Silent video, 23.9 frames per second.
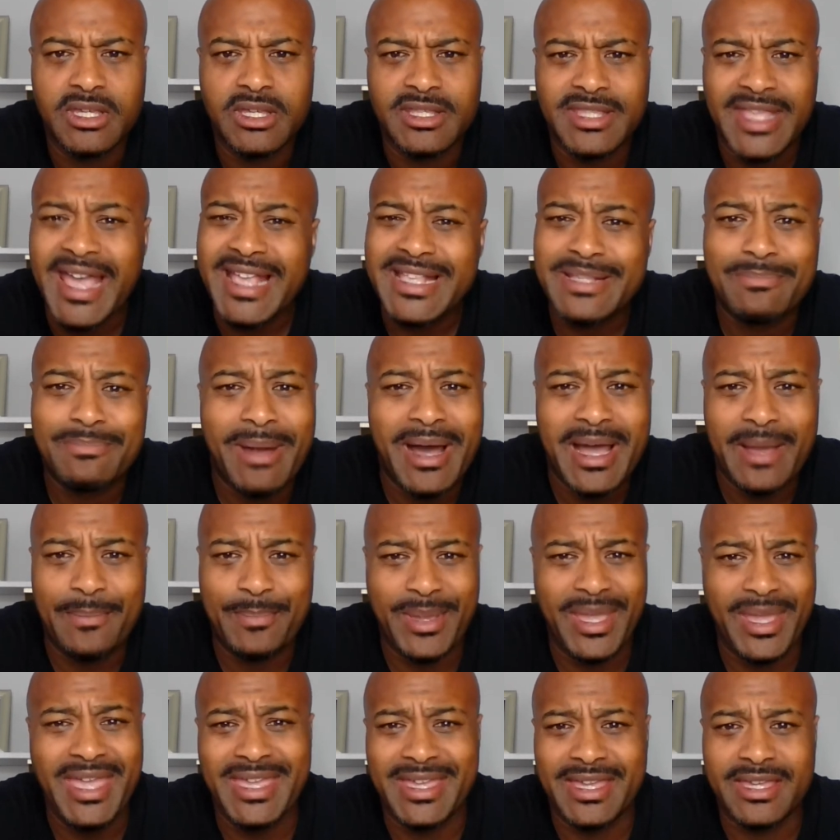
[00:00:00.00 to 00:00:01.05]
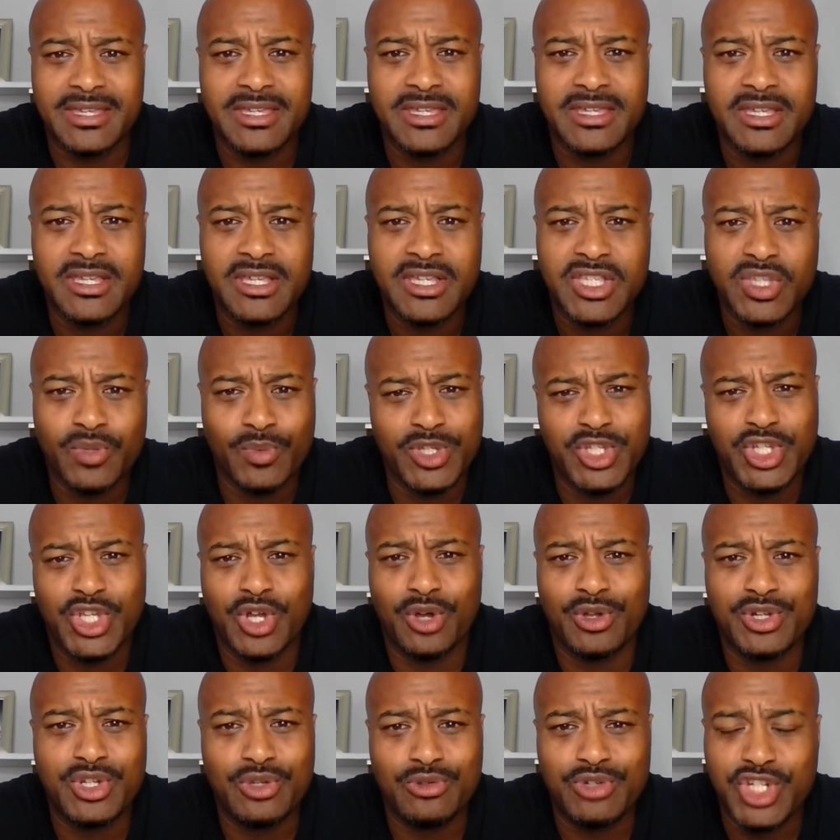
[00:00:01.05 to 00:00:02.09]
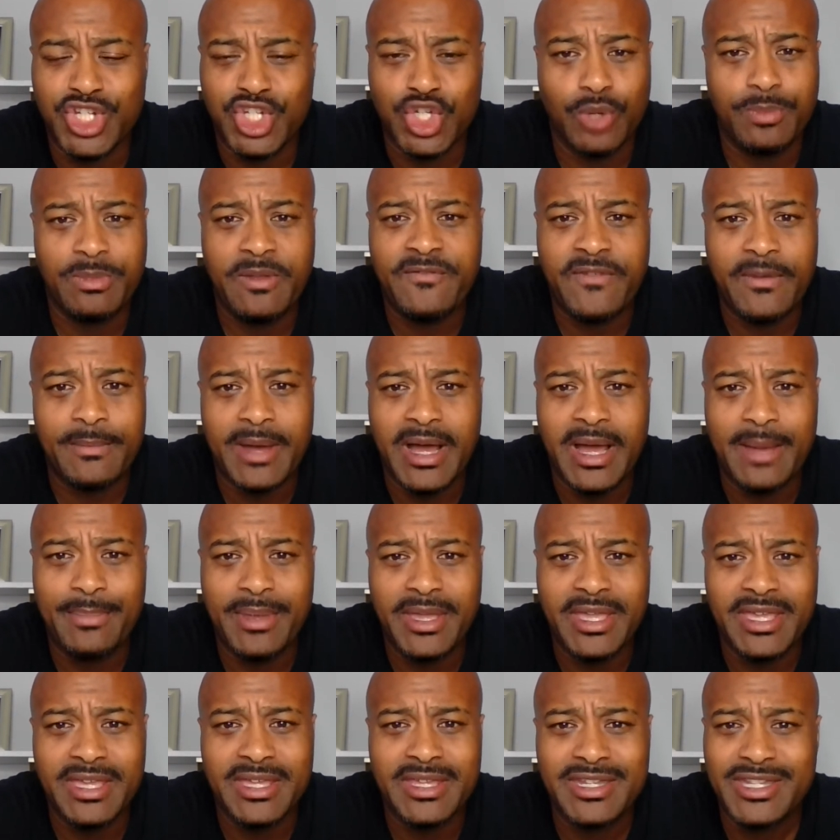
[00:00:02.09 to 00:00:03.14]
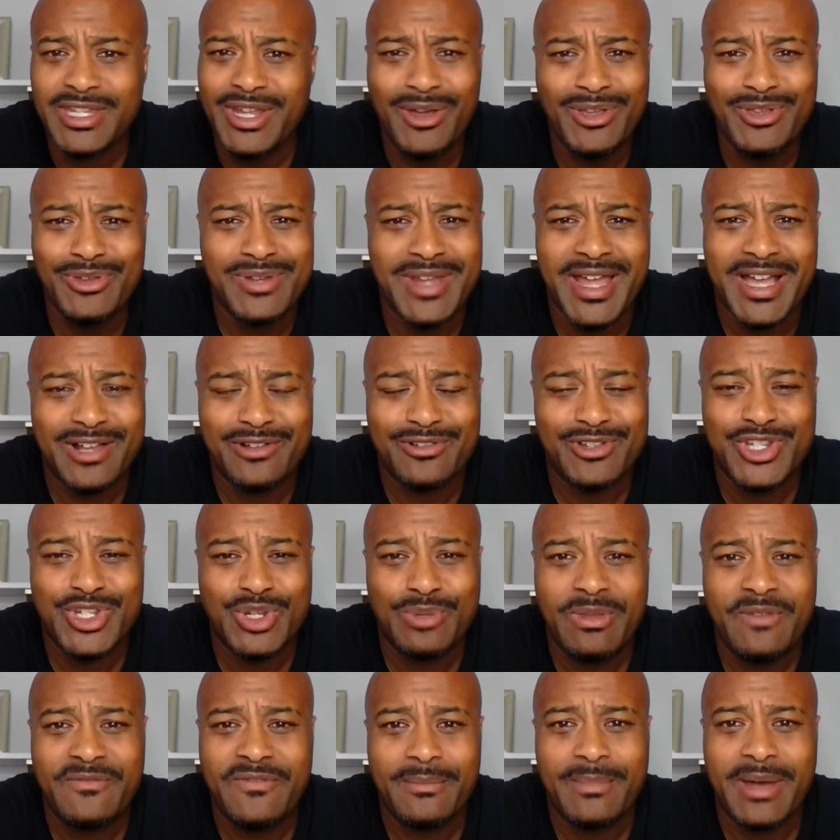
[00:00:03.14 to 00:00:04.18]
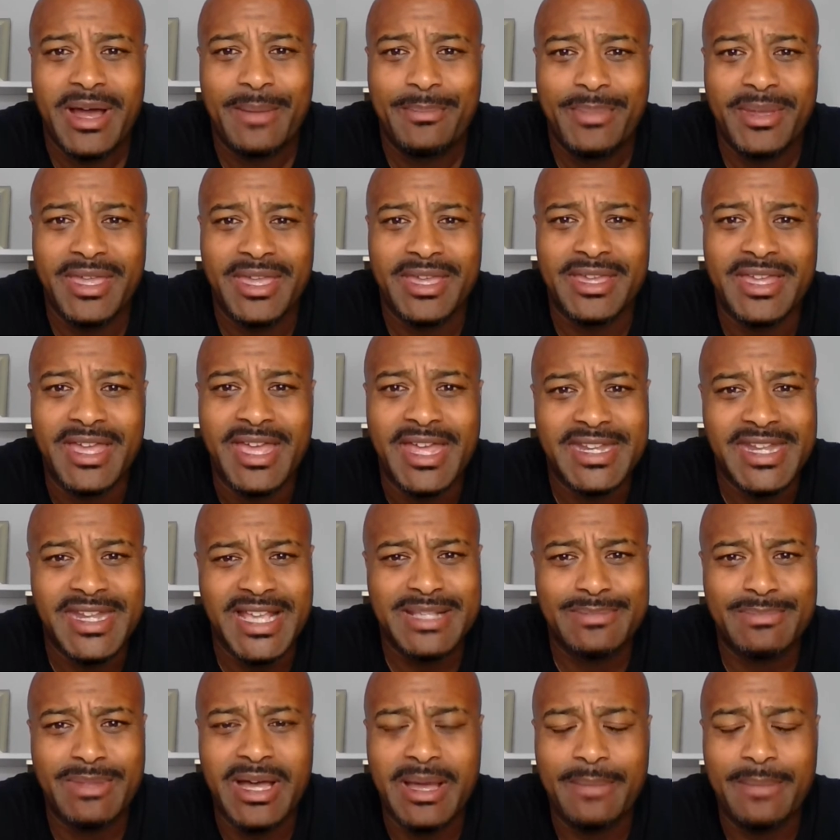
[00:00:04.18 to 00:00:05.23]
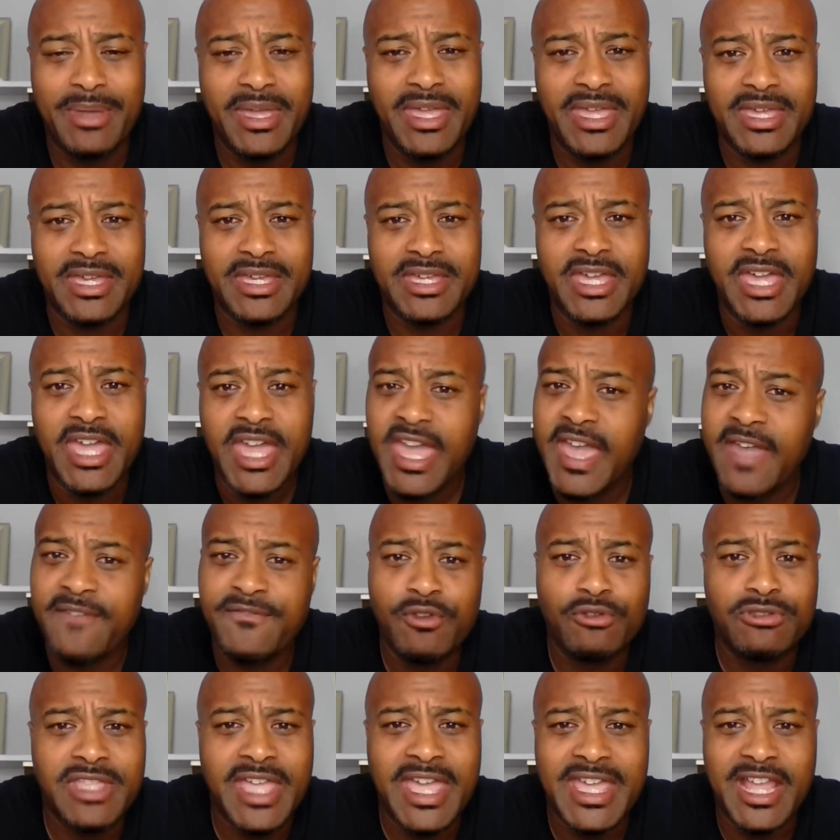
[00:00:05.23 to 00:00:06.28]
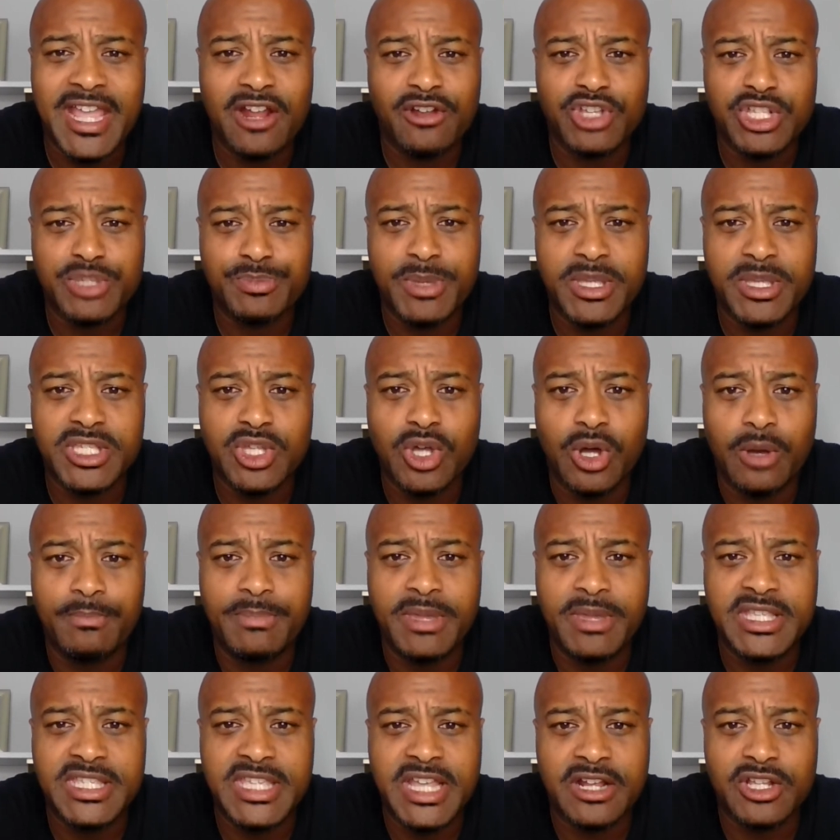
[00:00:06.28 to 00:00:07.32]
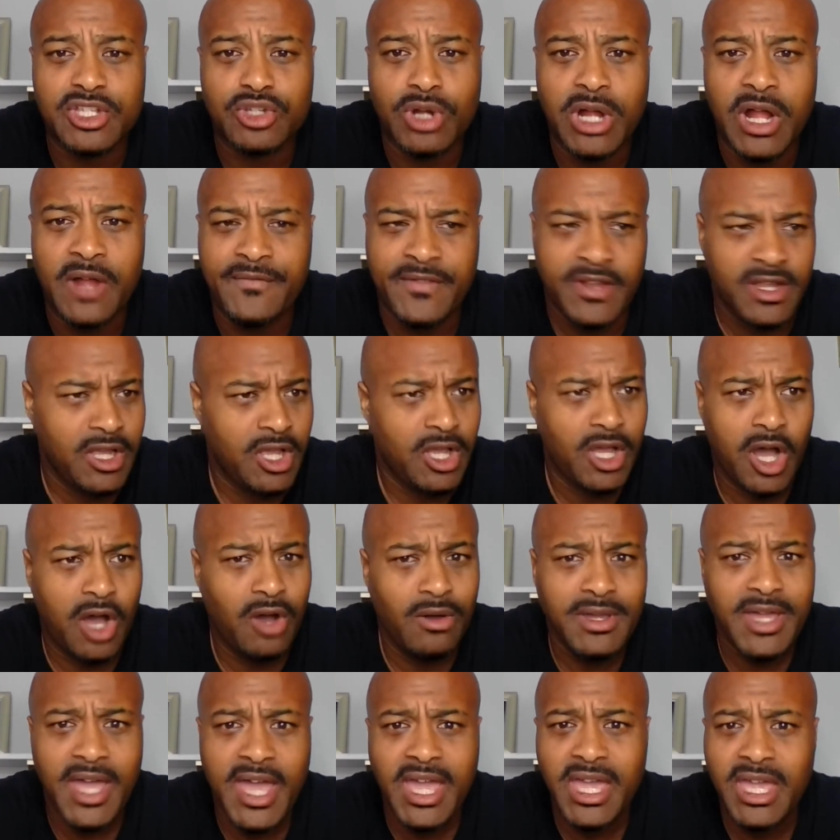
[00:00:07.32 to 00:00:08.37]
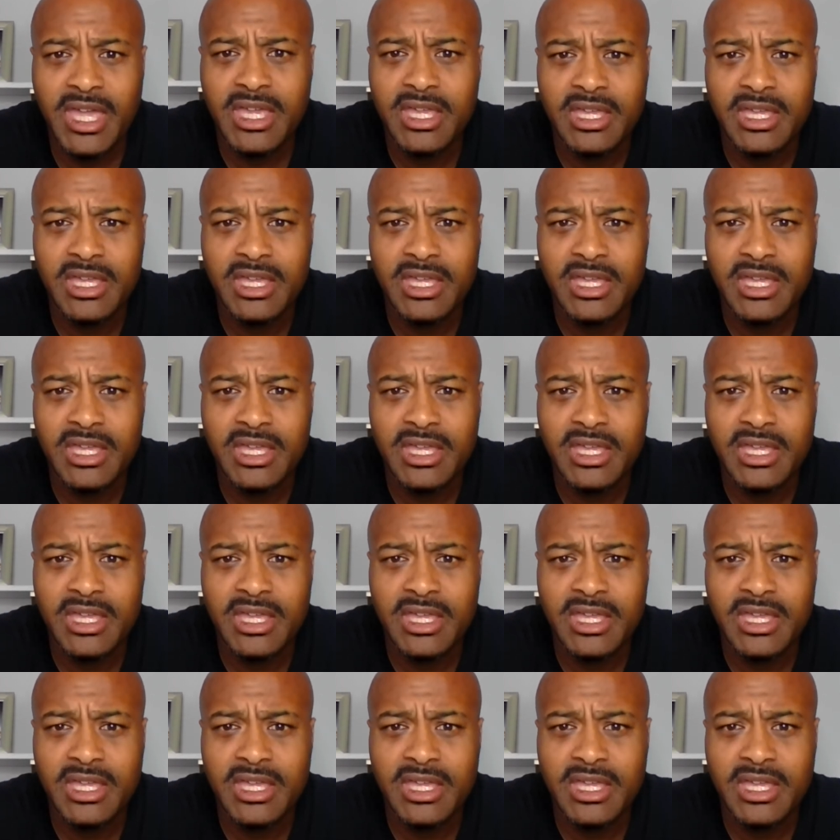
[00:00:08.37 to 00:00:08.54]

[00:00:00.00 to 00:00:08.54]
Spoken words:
That's my opinion. So what you going to do? Shoot me for my opinion? No, you're not going to shoot me for my opinion. That's my opinion. If you think Errol Spence going to beat Terence Crawford, okay.